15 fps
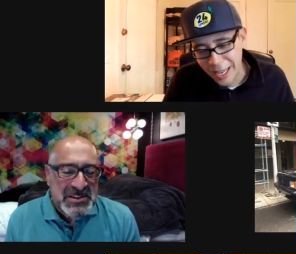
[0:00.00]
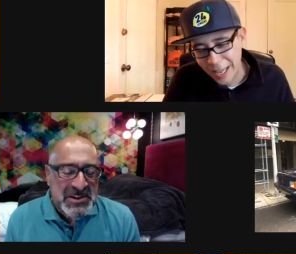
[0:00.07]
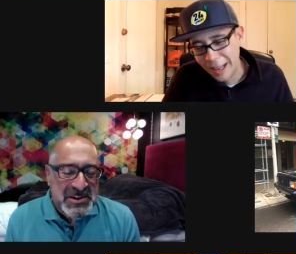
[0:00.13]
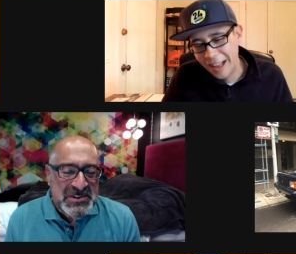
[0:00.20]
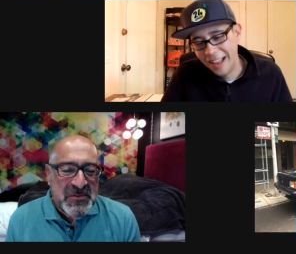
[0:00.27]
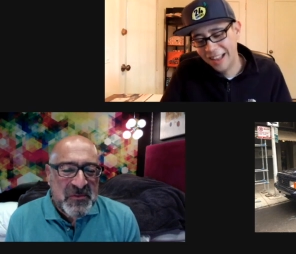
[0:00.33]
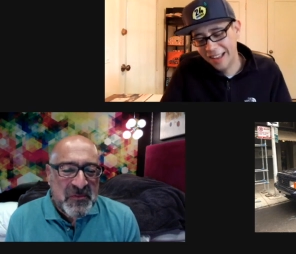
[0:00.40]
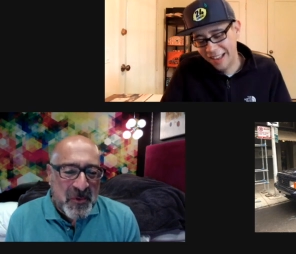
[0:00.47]
Speaker 1: There's
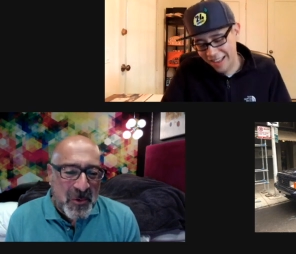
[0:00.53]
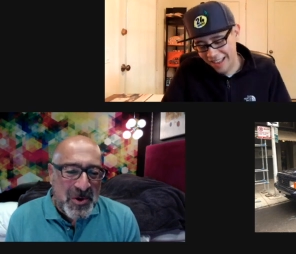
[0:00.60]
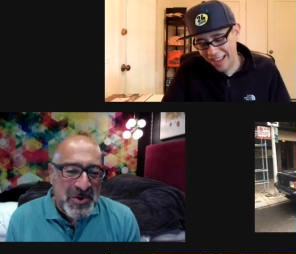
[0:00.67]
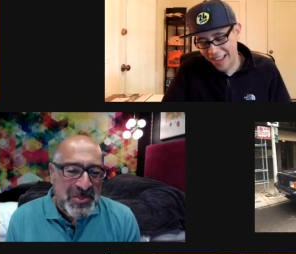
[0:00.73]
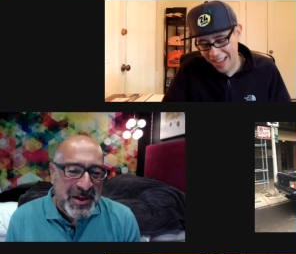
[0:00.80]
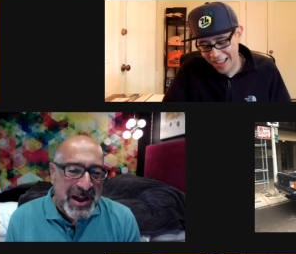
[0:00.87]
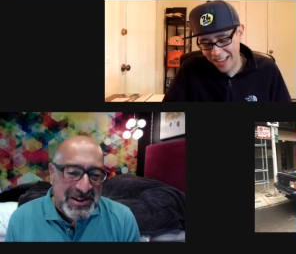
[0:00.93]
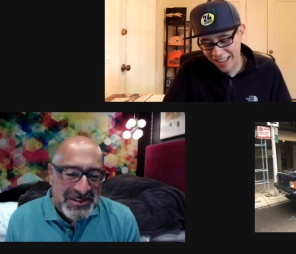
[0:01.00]
four
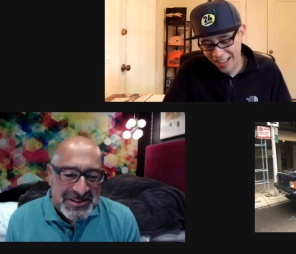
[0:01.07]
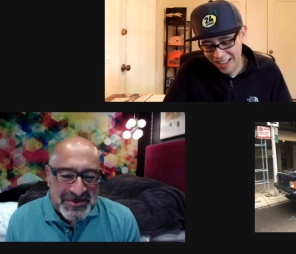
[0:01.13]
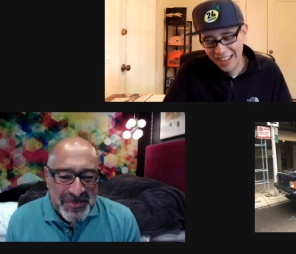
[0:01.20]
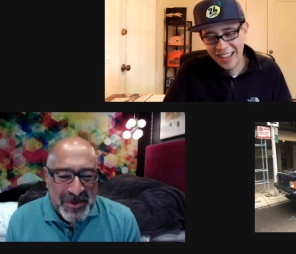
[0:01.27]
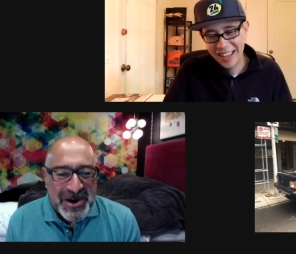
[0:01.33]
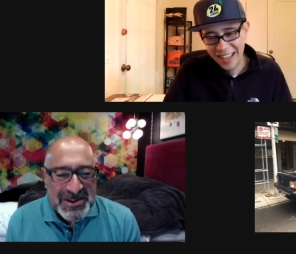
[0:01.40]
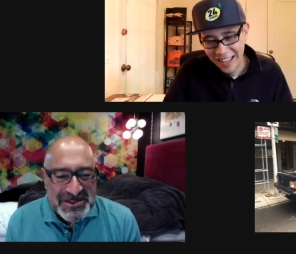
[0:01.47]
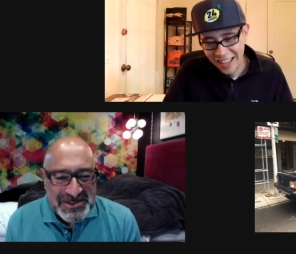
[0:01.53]
thousand
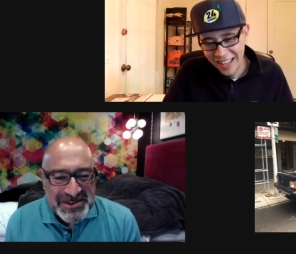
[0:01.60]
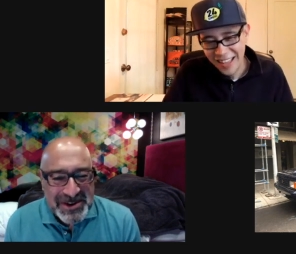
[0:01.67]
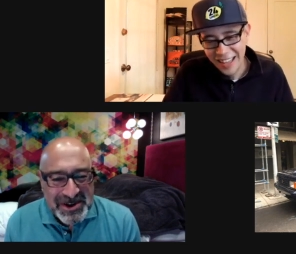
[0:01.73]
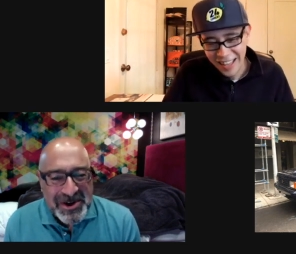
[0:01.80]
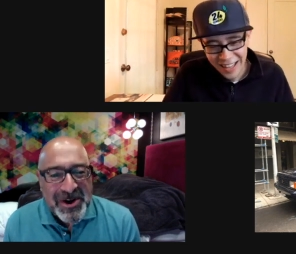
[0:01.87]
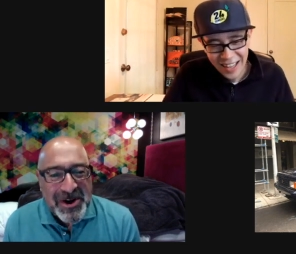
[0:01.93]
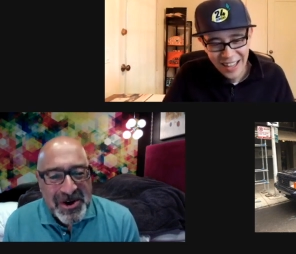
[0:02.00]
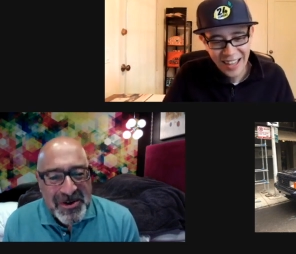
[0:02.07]
parts in a
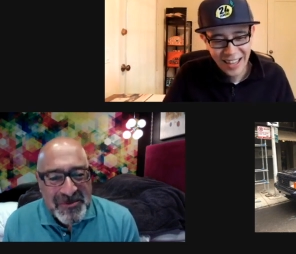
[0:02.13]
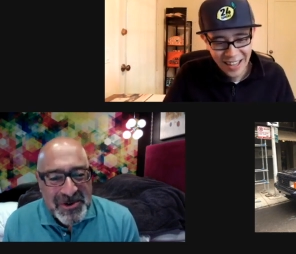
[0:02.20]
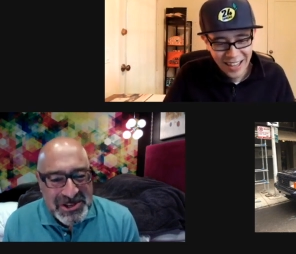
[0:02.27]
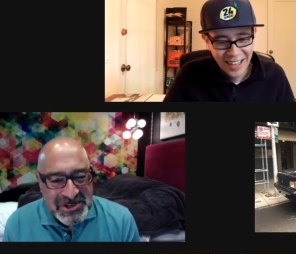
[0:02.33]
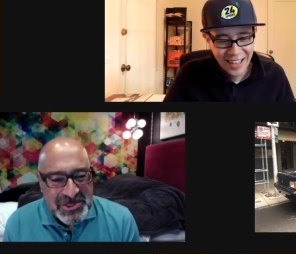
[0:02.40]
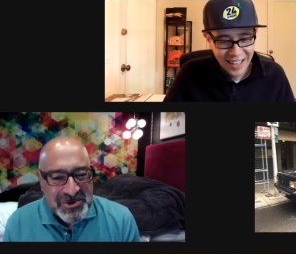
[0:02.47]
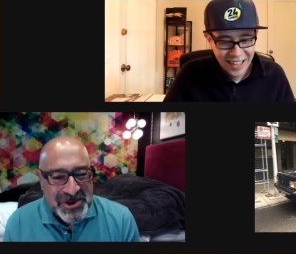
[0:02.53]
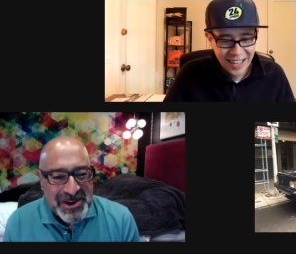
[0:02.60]
car, of which
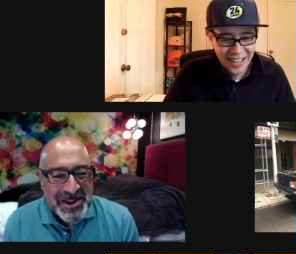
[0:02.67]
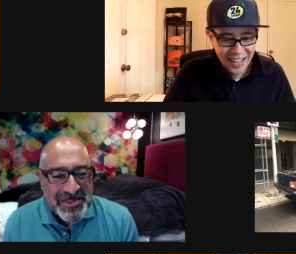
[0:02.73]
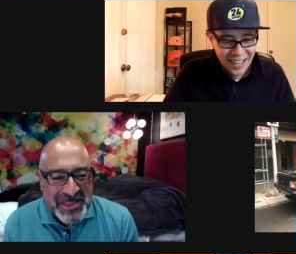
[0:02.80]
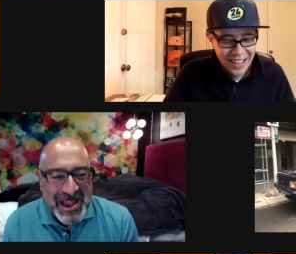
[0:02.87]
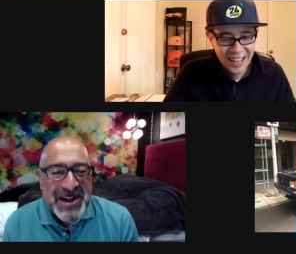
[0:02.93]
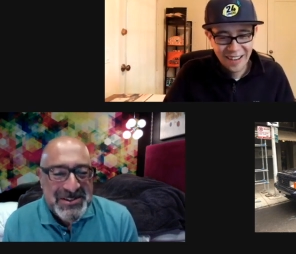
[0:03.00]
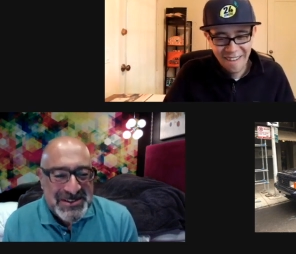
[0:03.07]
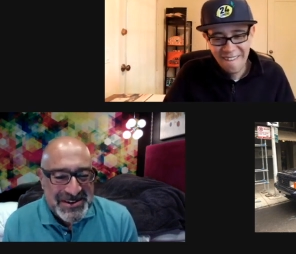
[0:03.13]
three
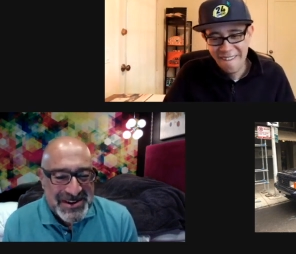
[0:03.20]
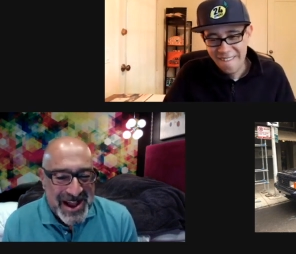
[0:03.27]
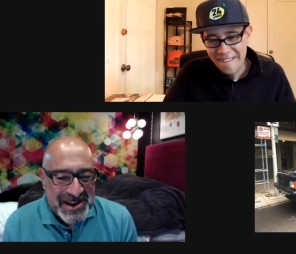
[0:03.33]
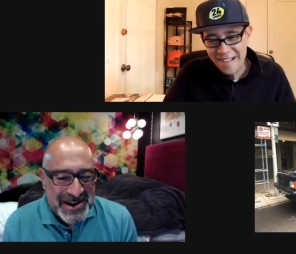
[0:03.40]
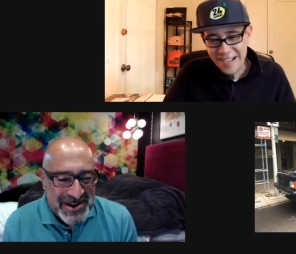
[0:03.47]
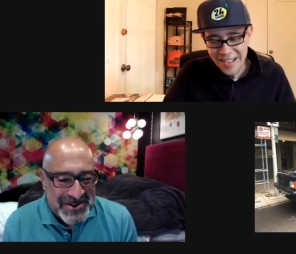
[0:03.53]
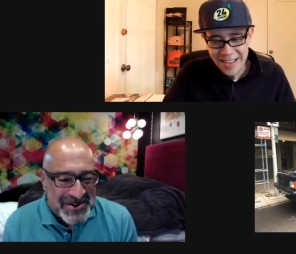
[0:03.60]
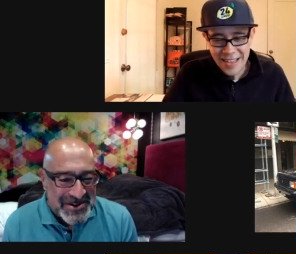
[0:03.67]
thousand nine
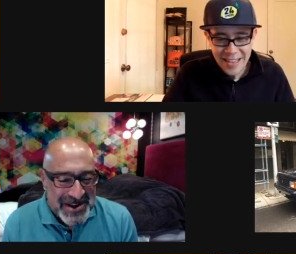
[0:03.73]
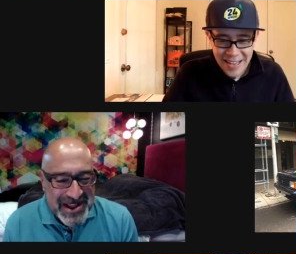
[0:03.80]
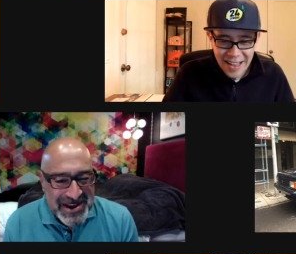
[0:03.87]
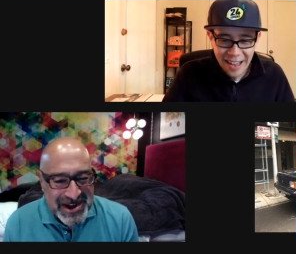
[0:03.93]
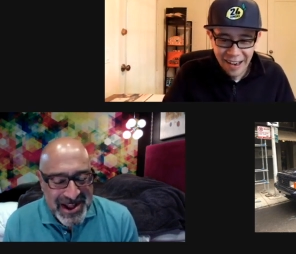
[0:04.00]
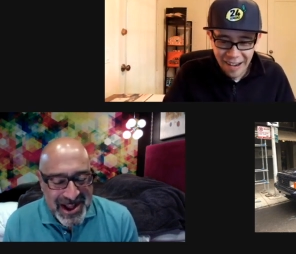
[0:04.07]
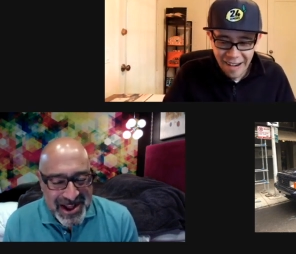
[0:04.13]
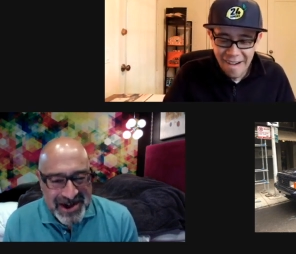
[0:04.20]
hundred ninety
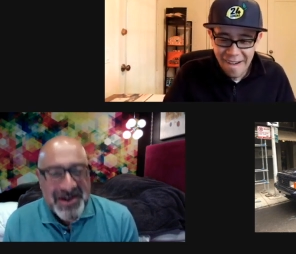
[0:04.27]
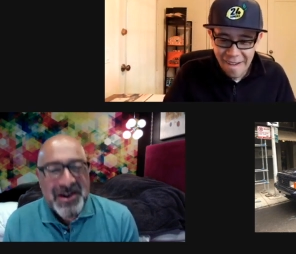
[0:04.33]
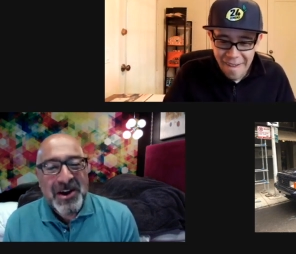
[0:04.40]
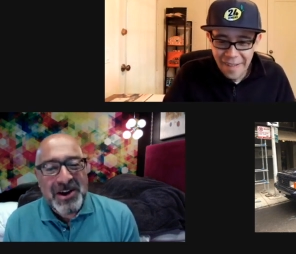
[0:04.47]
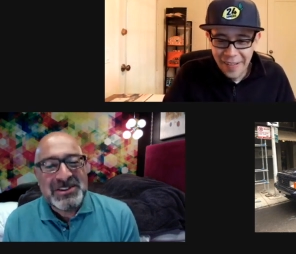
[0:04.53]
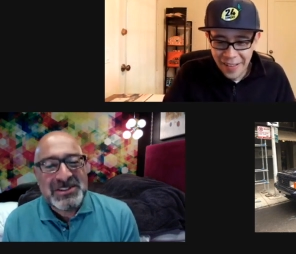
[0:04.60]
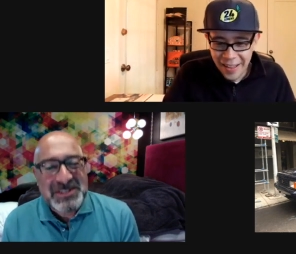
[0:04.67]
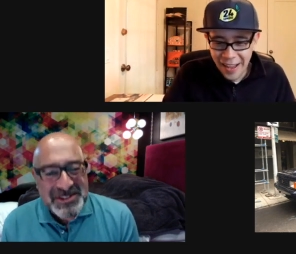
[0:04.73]
nine are
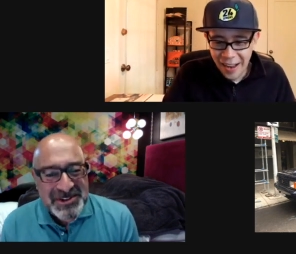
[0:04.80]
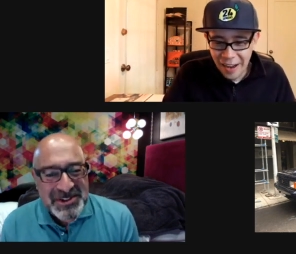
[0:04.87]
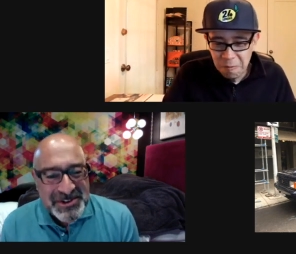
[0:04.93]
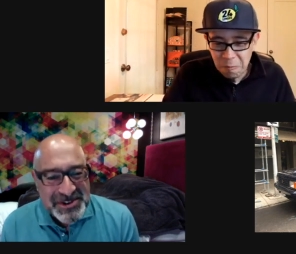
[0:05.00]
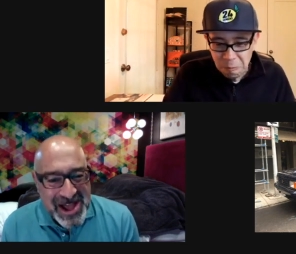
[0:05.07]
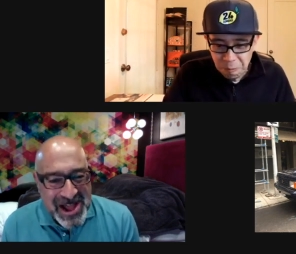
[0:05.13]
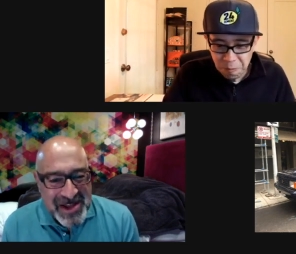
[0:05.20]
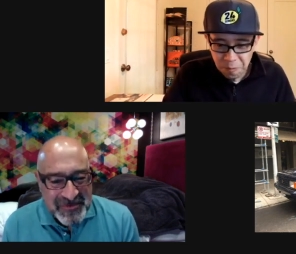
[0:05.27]
still yeah.
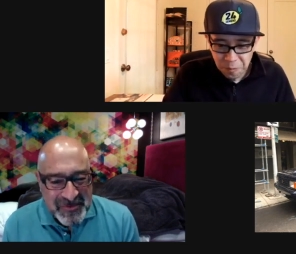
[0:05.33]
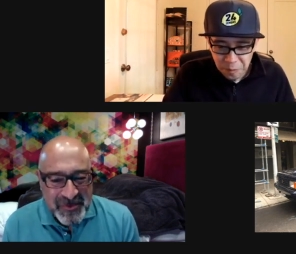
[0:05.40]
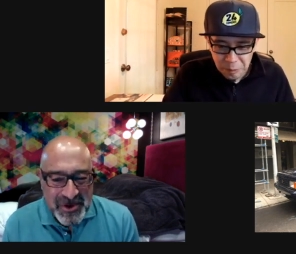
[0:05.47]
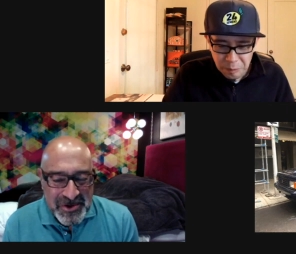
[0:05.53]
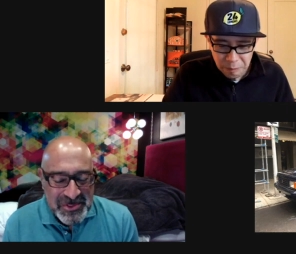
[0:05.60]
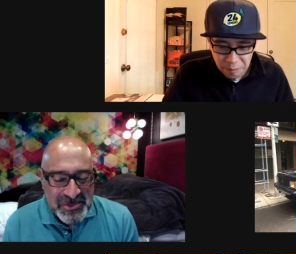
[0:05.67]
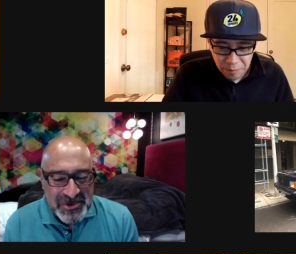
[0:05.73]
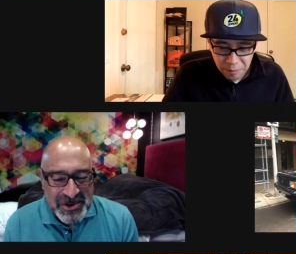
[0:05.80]
not Ford
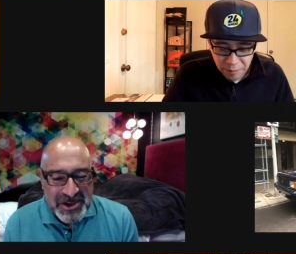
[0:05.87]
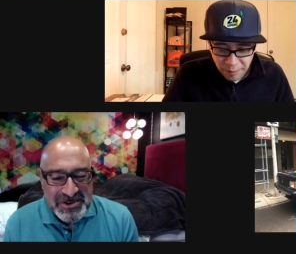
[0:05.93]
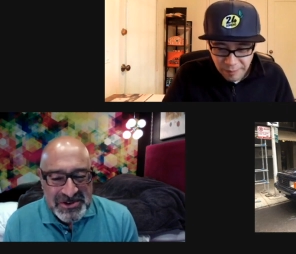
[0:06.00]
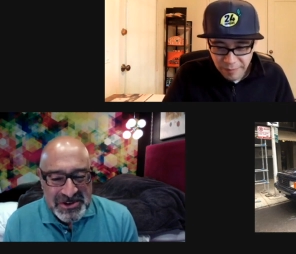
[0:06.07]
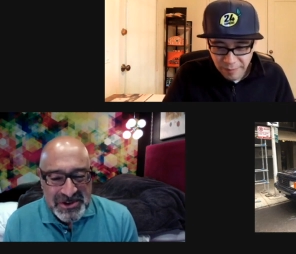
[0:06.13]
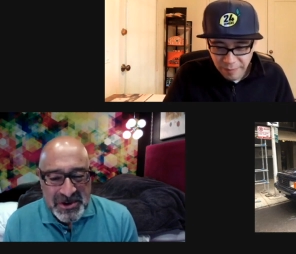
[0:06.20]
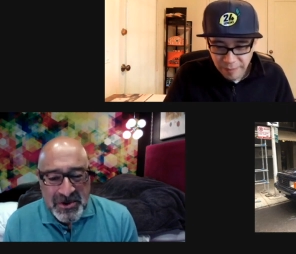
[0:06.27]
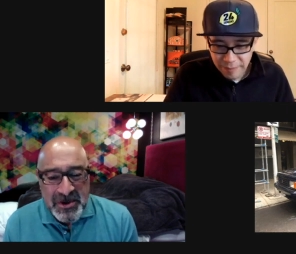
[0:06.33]

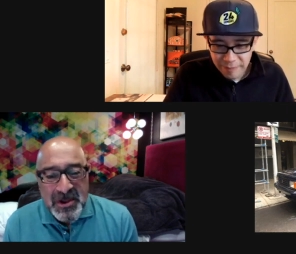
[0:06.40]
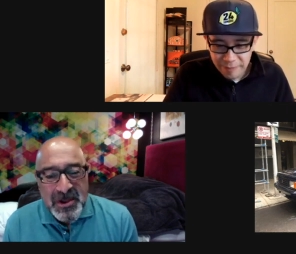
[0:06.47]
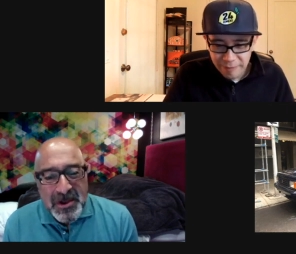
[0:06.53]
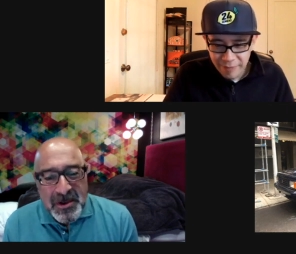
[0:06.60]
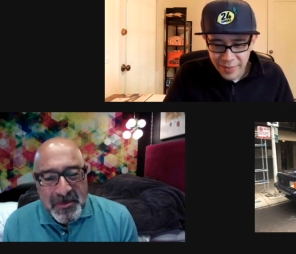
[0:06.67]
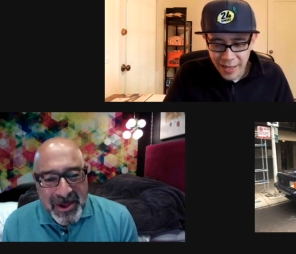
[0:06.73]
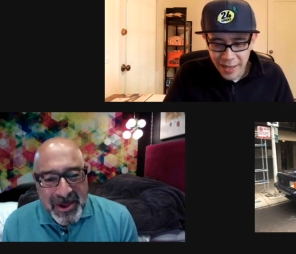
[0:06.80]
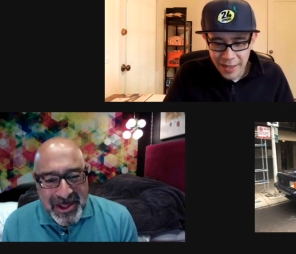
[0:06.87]
302.
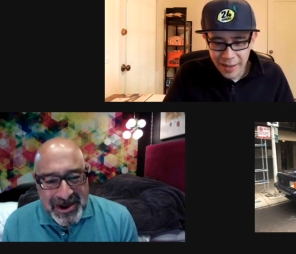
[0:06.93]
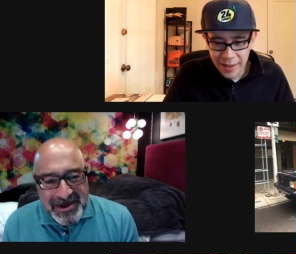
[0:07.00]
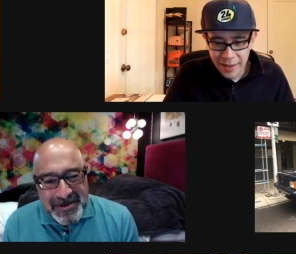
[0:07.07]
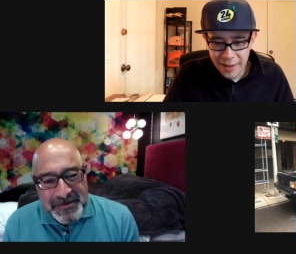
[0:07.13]
But